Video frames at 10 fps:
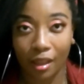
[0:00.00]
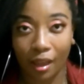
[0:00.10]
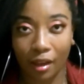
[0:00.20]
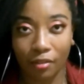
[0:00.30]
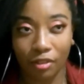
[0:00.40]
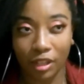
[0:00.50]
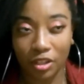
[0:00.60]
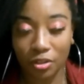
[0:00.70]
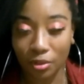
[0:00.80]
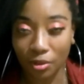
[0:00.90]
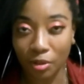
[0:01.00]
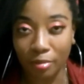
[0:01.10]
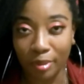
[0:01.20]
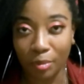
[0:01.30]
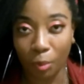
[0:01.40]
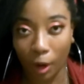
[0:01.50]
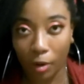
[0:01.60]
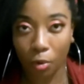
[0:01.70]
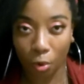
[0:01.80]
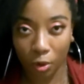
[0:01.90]
I really just thought it would be one
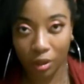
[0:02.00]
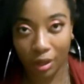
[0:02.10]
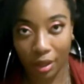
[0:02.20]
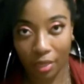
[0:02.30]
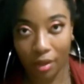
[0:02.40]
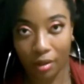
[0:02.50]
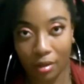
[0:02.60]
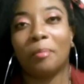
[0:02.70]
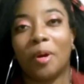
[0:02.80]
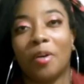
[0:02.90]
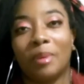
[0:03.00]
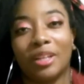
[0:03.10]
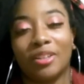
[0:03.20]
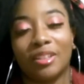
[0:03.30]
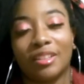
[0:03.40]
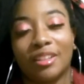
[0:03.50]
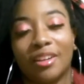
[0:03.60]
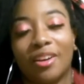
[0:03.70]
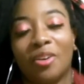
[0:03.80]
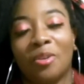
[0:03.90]
or the other. Oh my gosh.
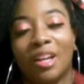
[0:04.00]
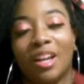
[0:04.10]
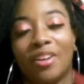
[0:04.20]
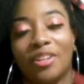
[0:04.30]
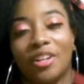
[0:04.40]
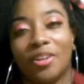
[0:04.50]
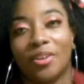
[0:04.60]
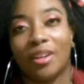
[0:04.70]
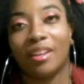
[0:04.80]
Oh no.